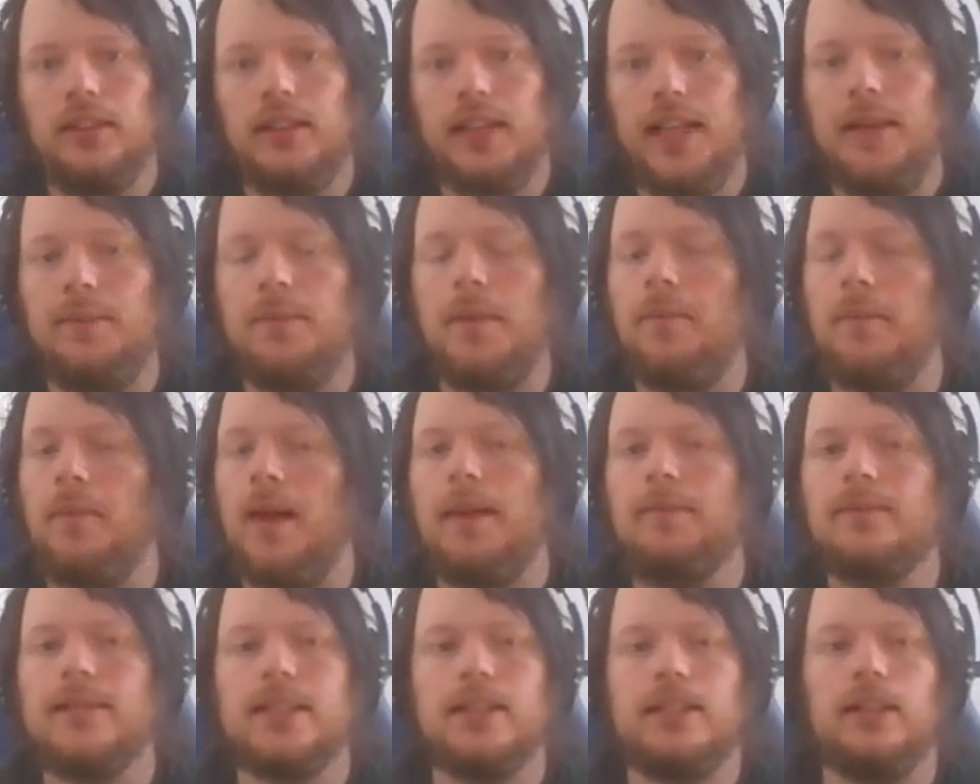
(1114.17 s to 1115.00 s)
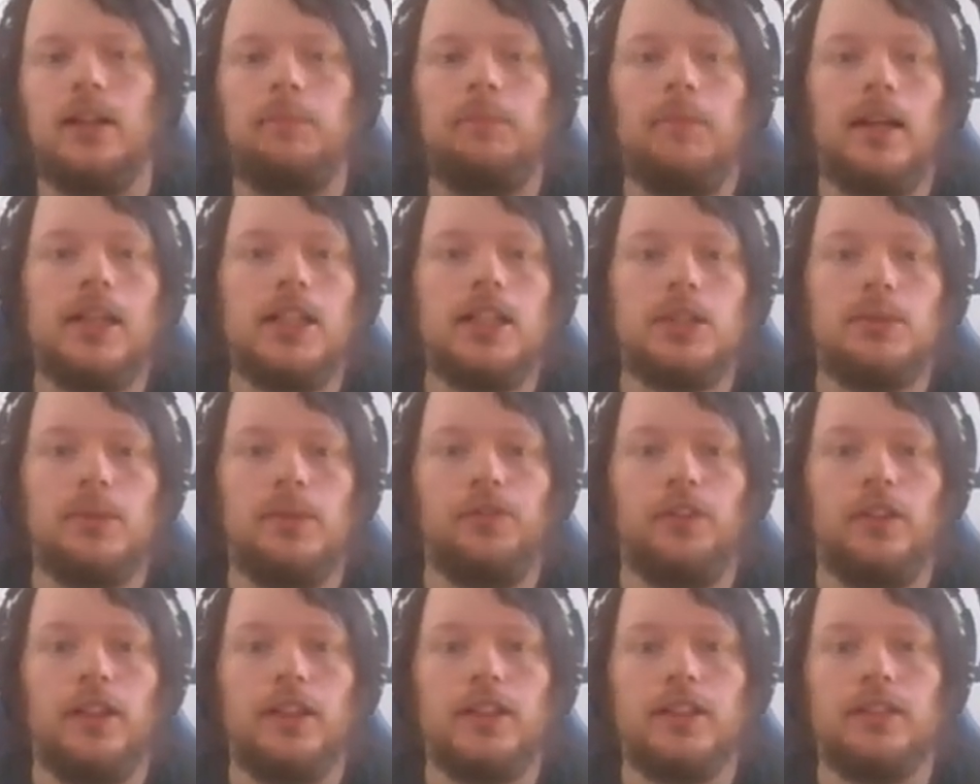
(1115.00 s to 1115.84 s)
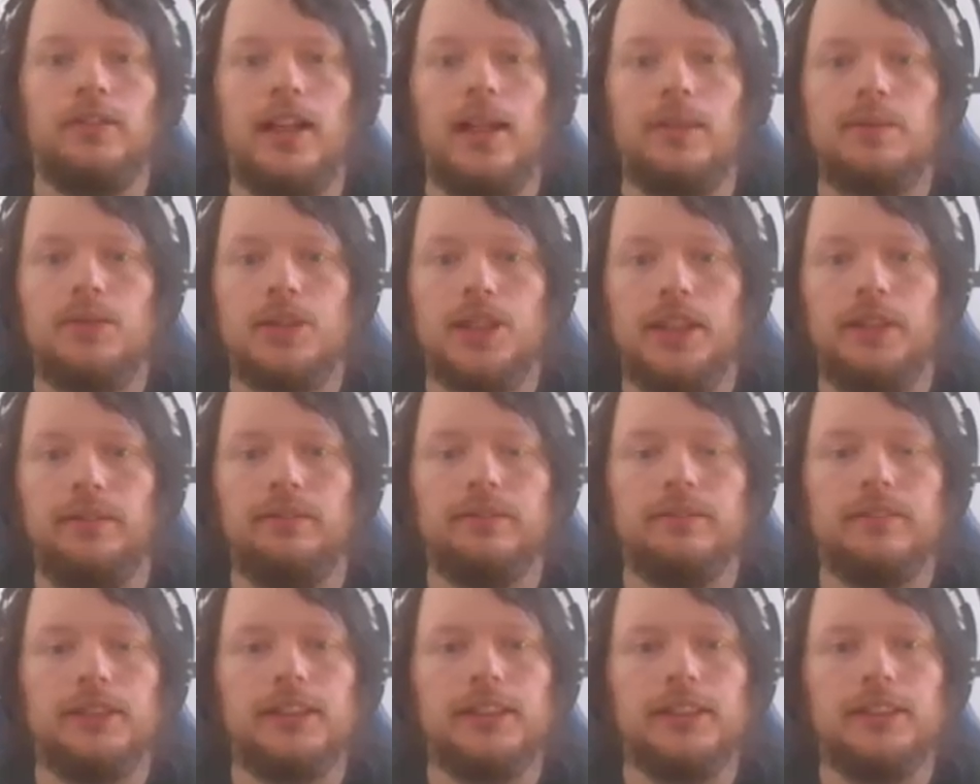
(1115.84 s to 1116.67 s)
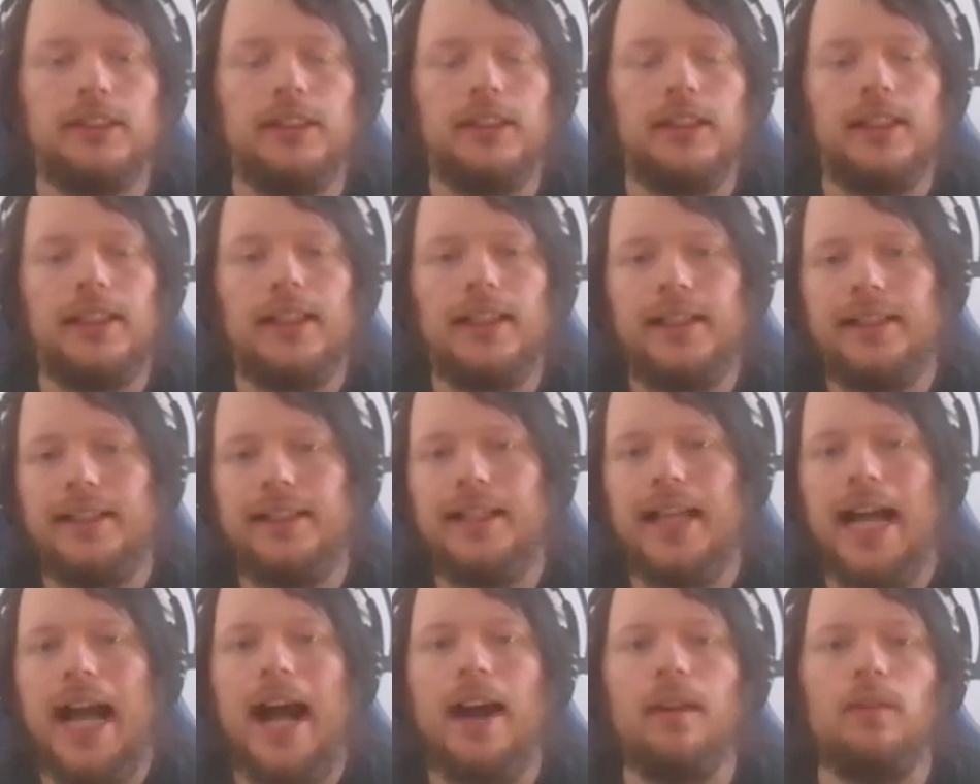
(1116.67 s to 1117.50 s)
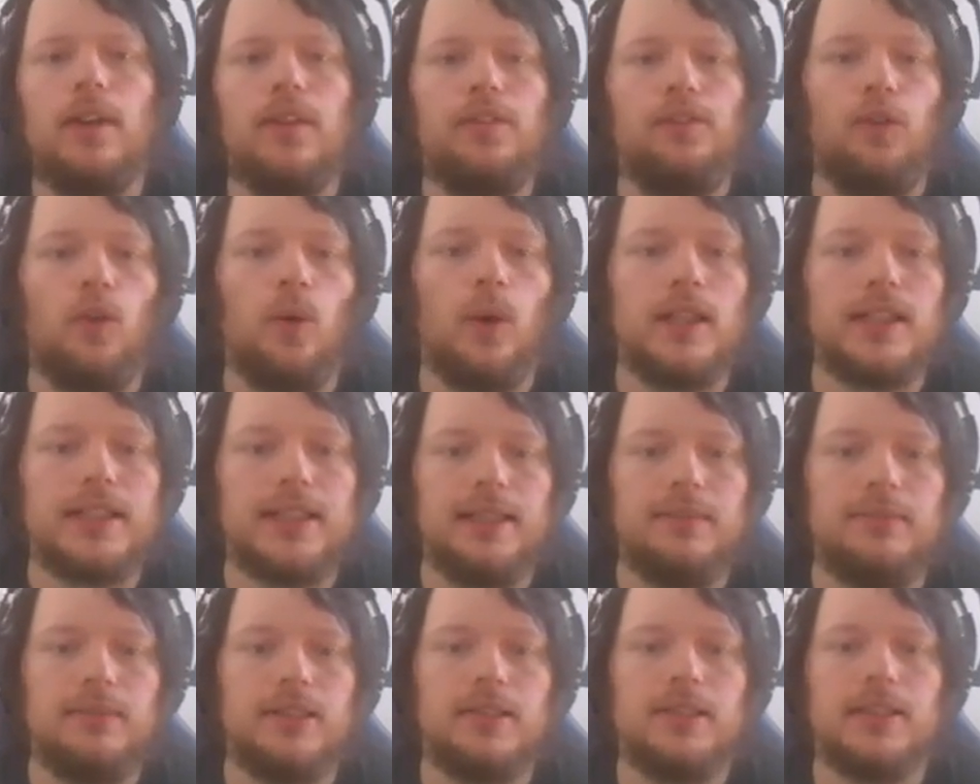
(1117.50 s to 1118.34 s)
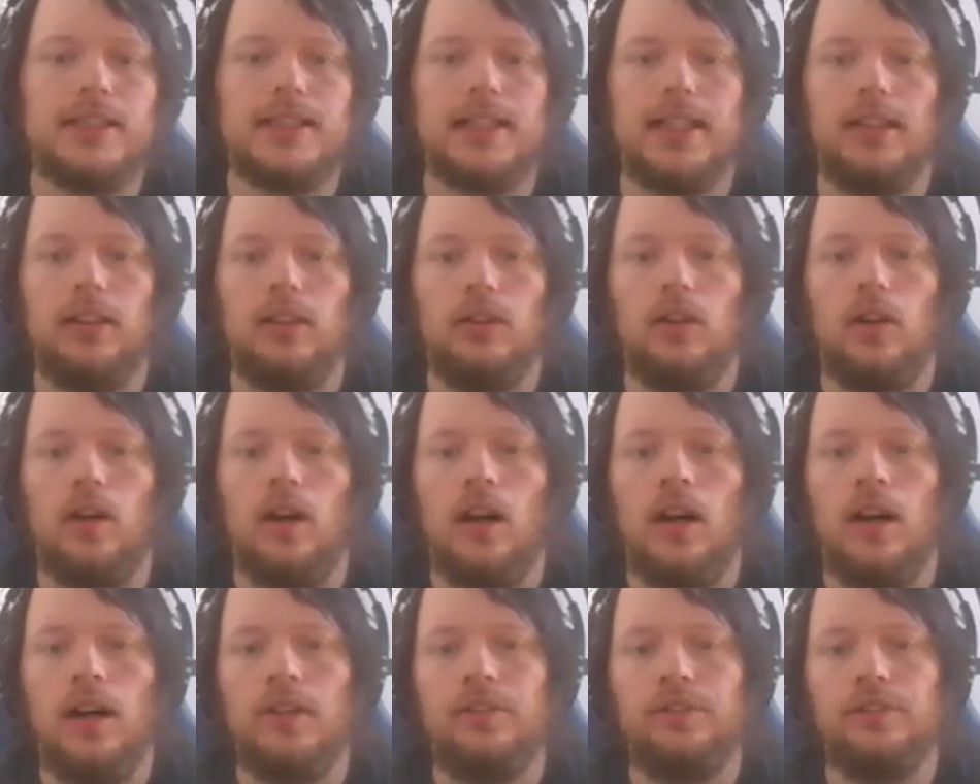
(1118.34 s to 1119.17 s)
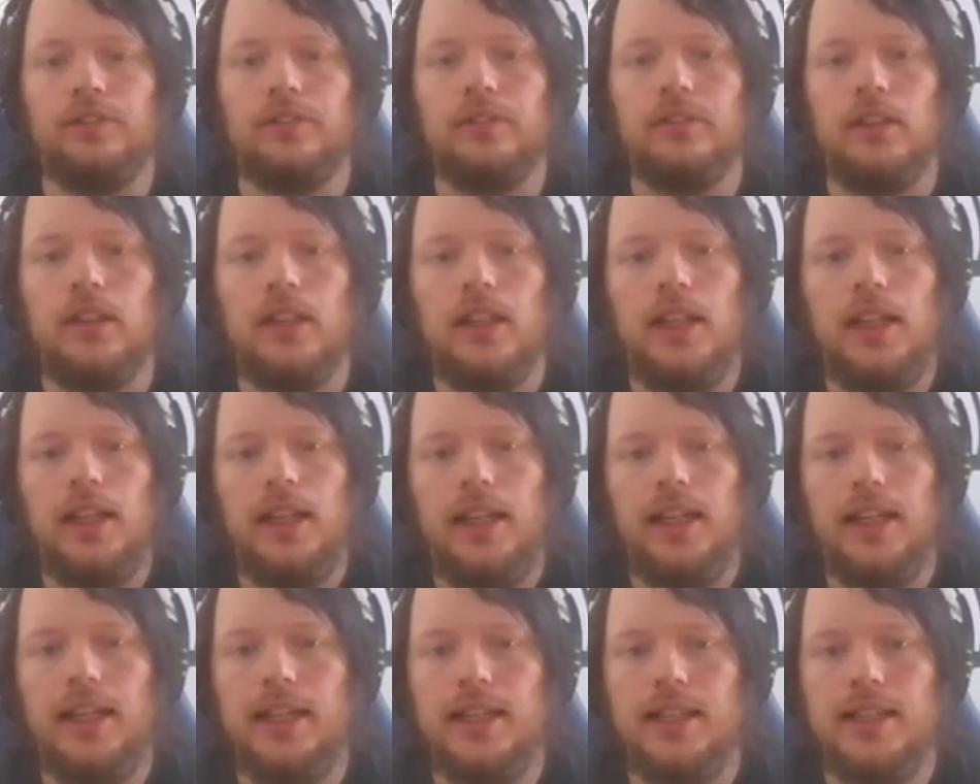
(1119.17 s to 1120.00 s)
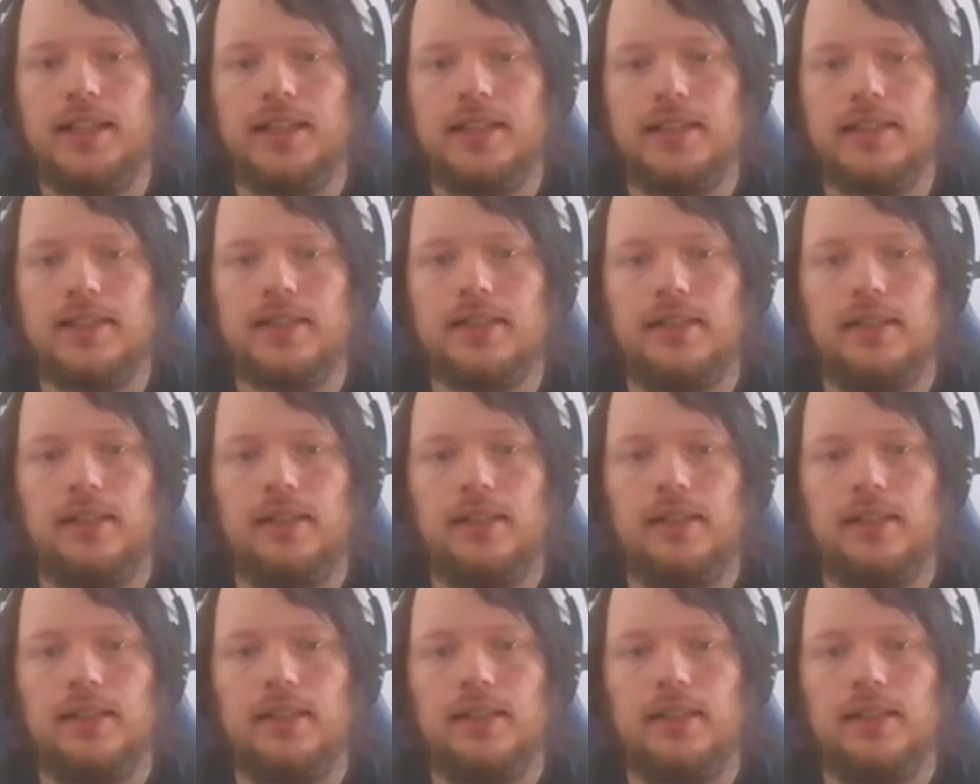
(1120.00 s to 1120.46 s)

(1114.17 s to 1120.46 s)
Keep in mind, we still have Punishment for Interruption. Now we force him to skill off his